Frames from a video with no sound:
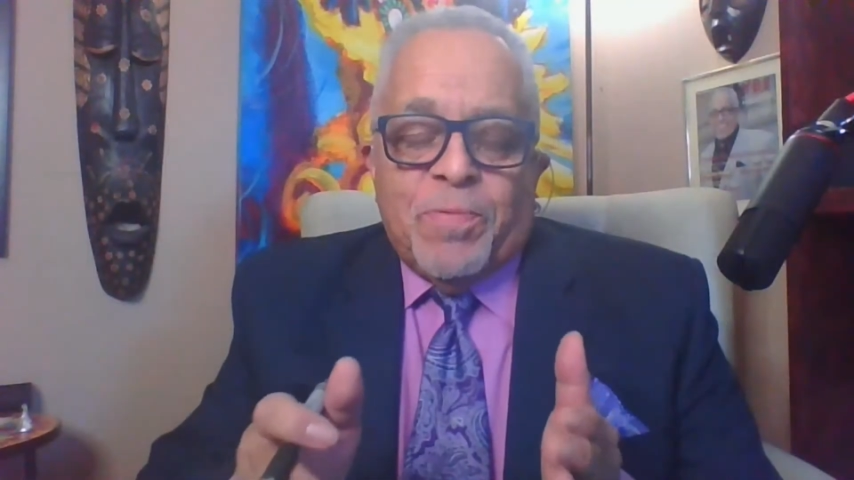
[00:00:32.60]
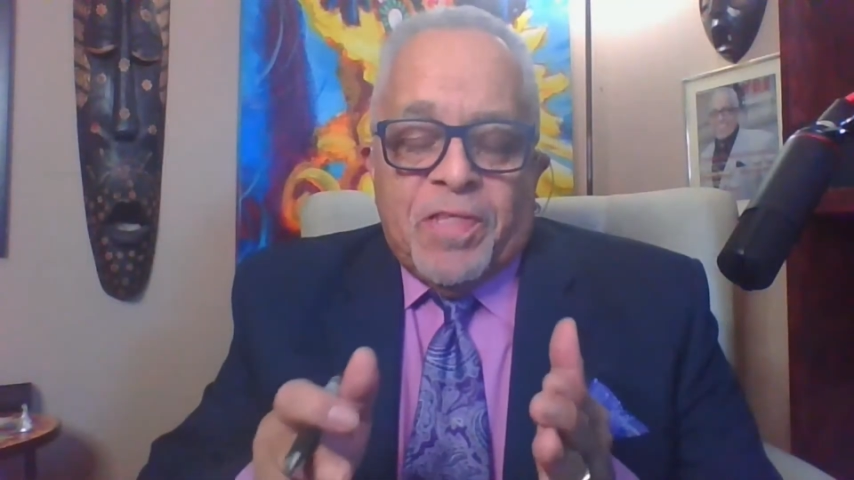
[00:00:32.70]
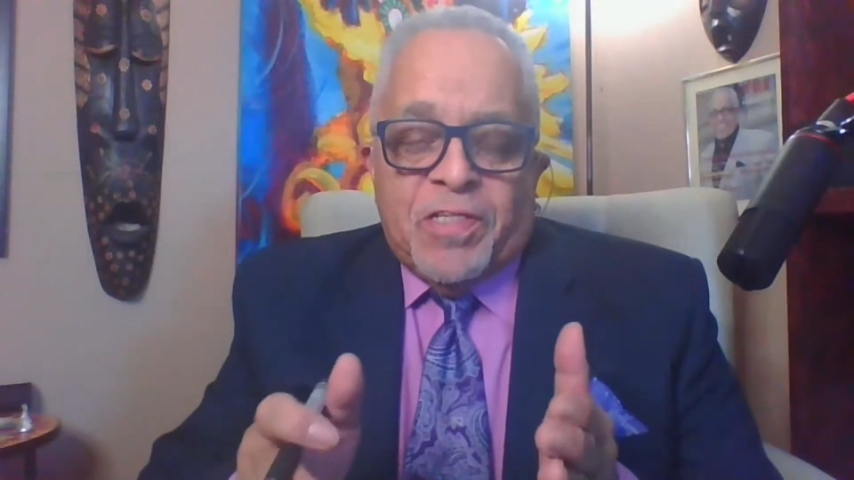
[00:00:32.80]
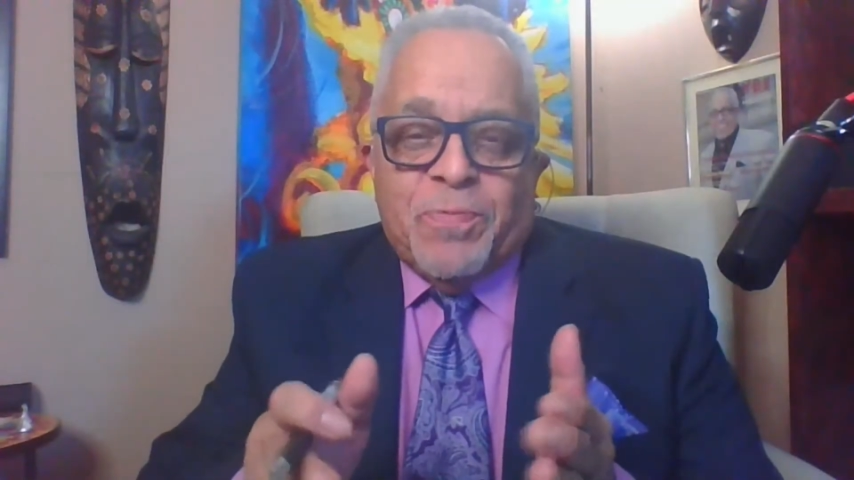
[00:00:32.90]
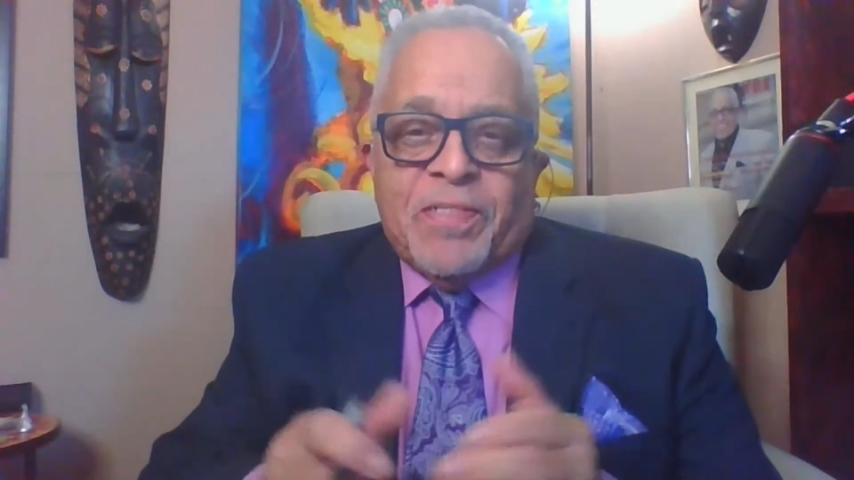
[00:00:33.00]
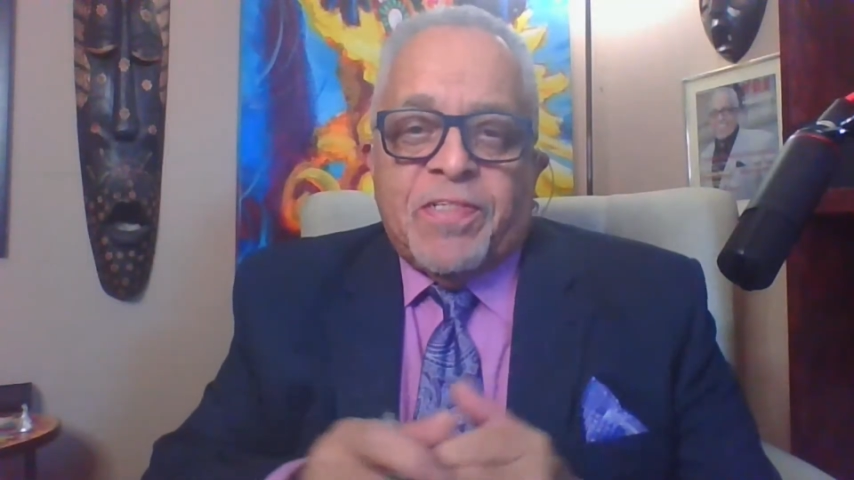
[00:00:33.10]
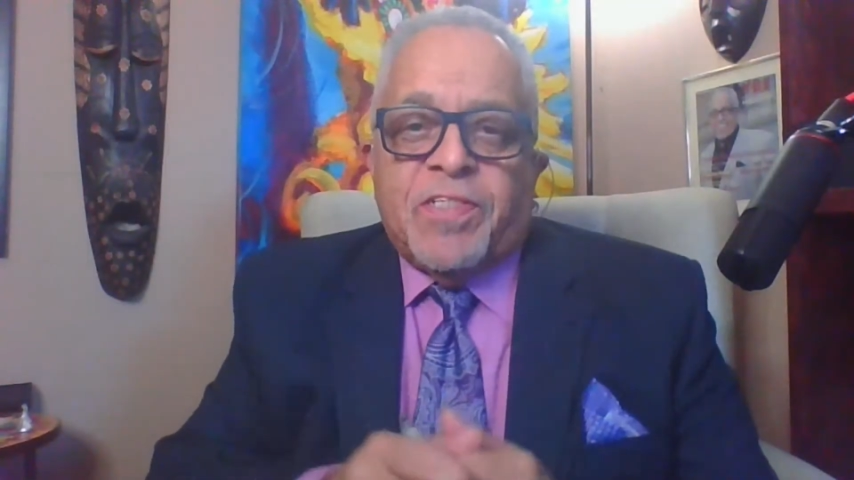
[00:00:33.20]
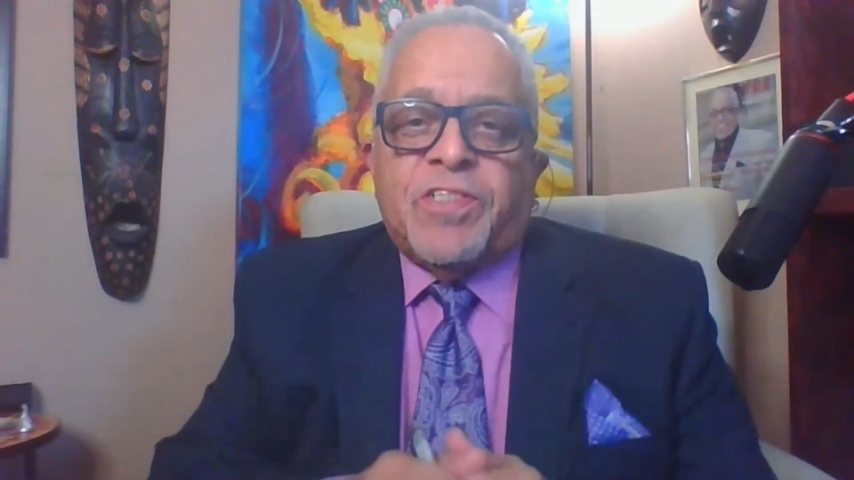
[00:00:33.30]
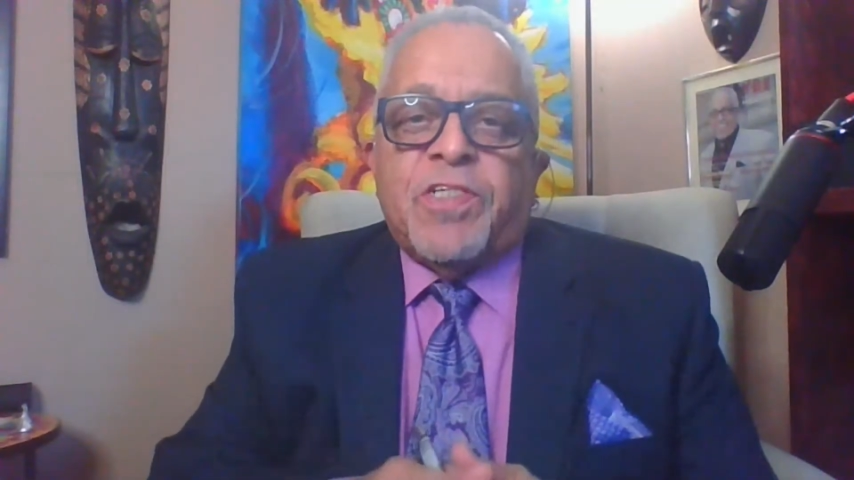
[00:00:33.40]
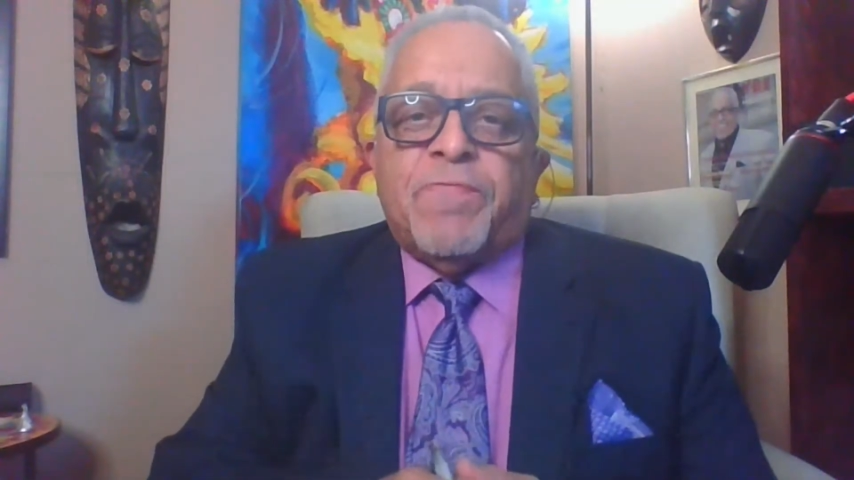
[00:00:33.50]
welcome to this week's
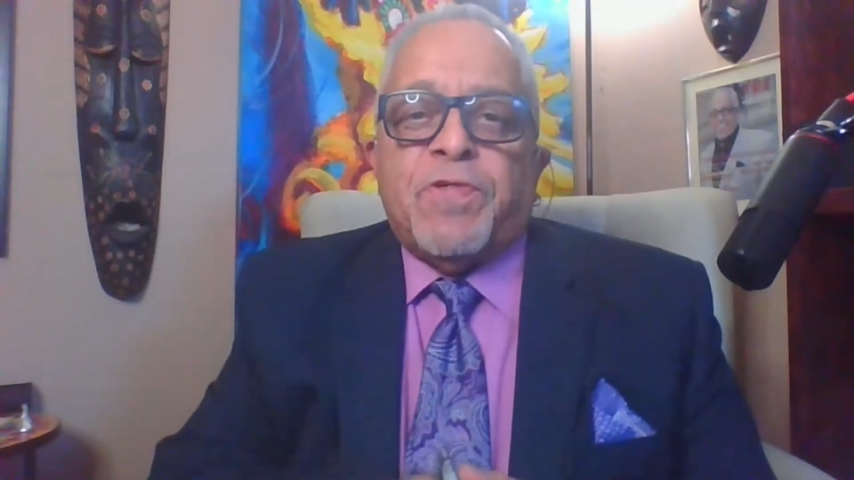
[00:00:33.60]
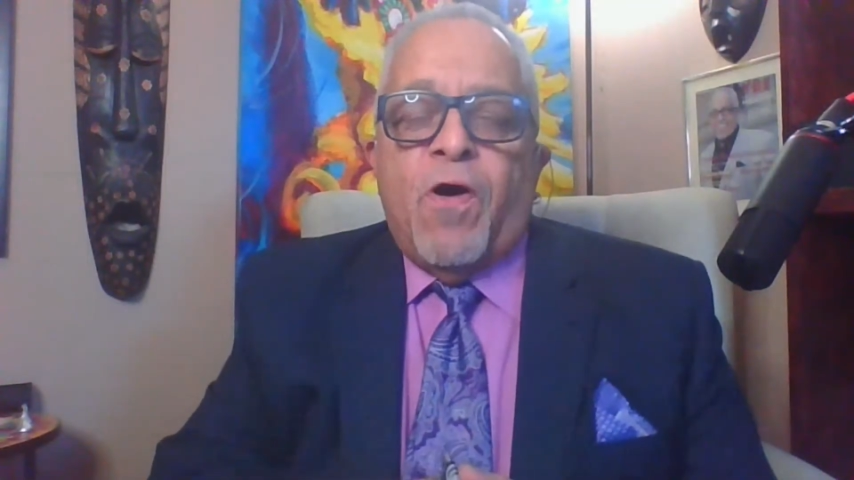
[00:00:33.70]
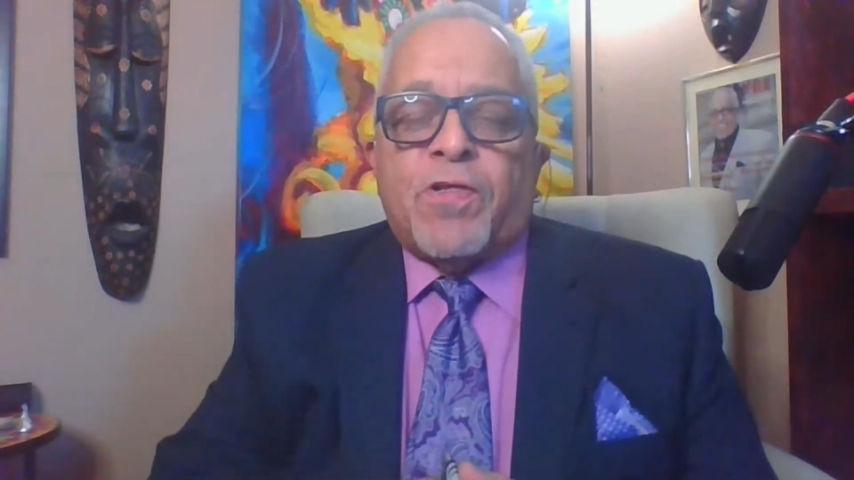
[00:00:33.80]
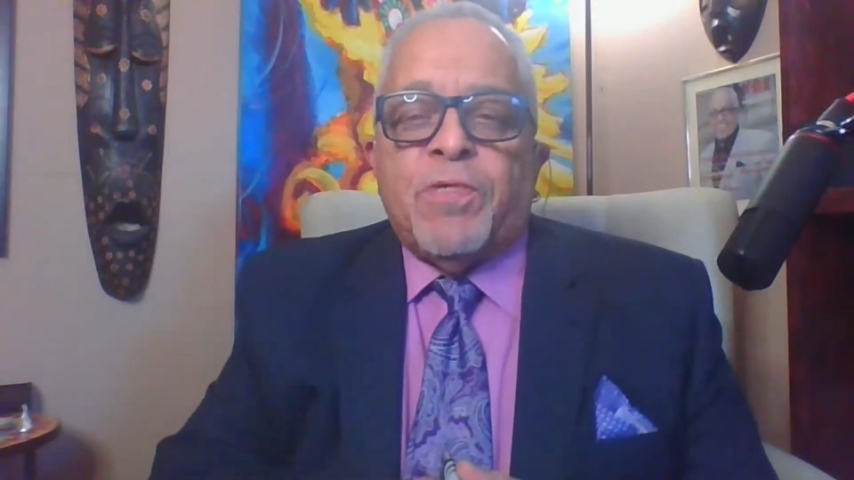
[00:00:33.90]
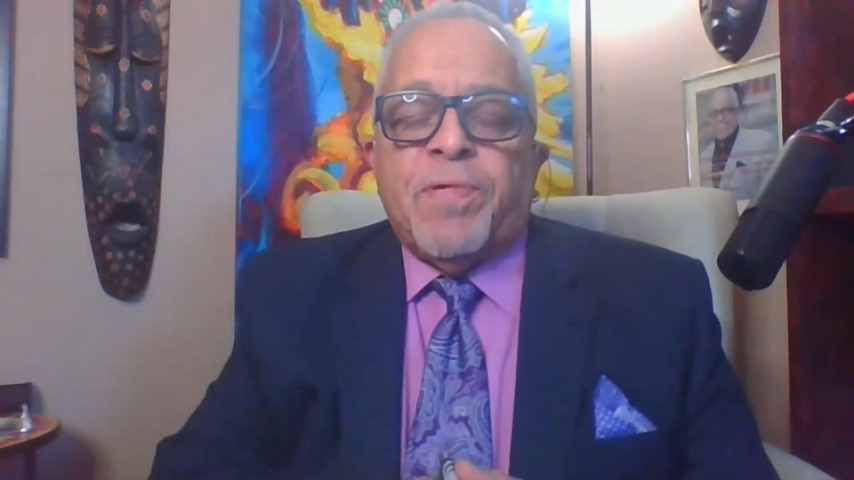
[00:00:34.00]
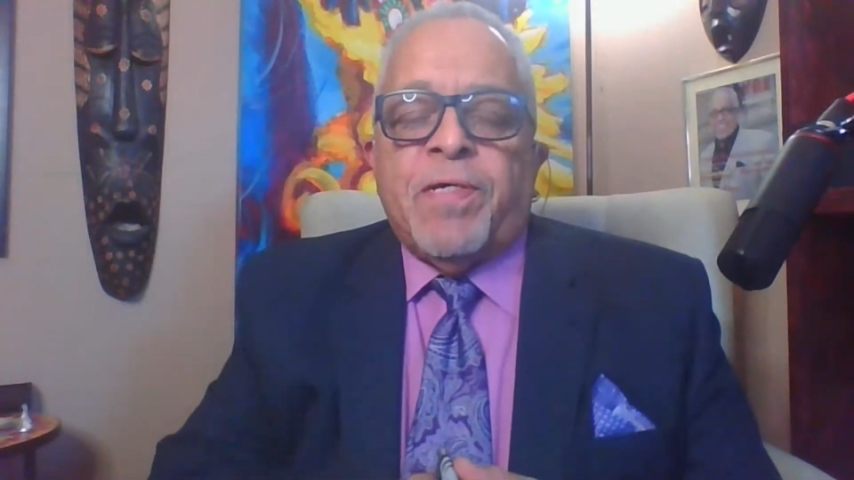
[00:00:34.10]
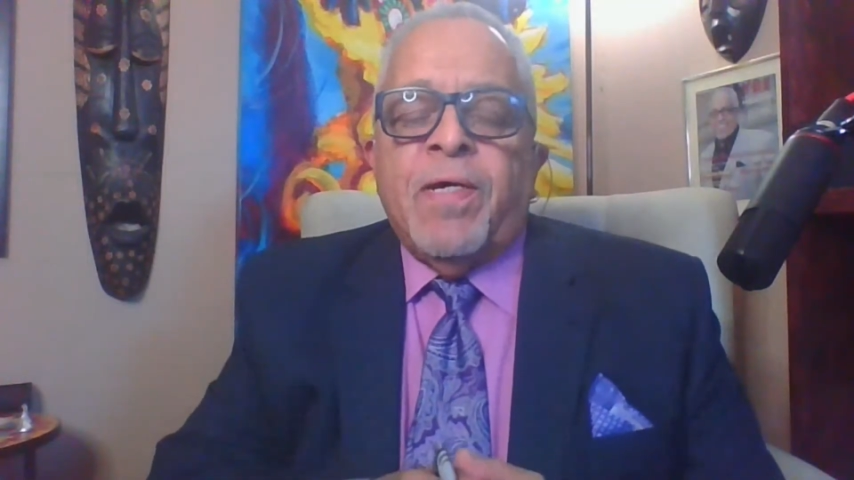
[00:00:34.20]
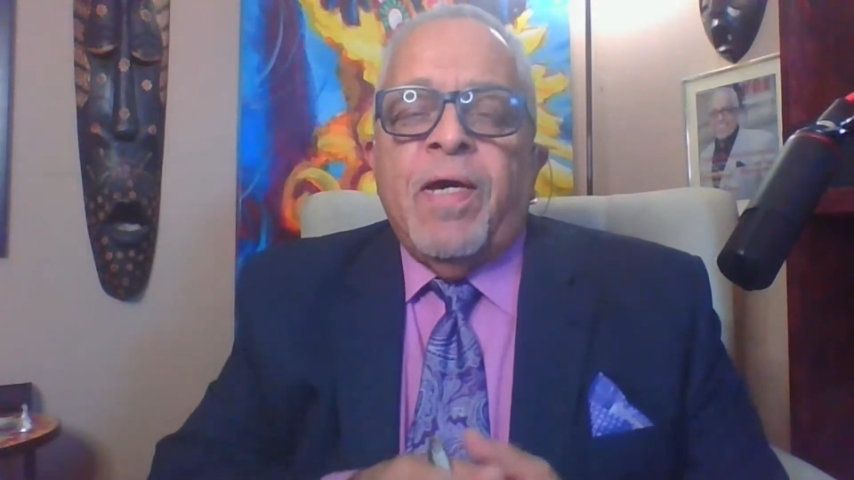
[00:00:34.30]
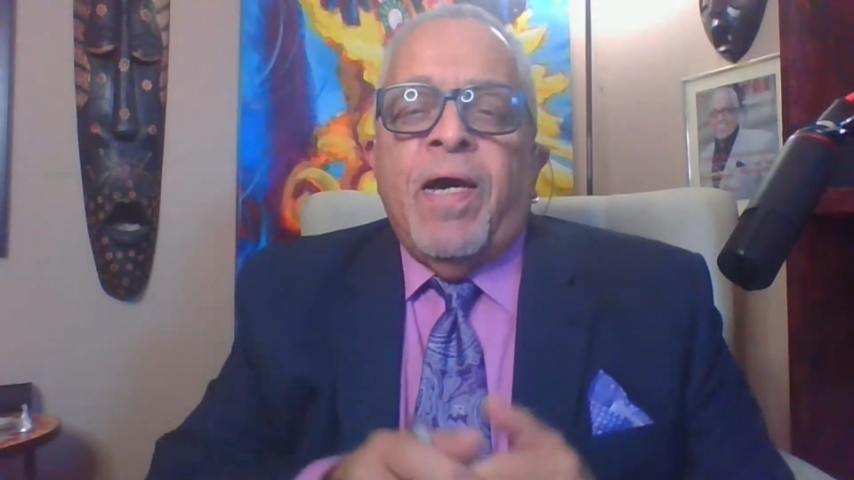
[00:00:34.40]
edition of Talk to Me.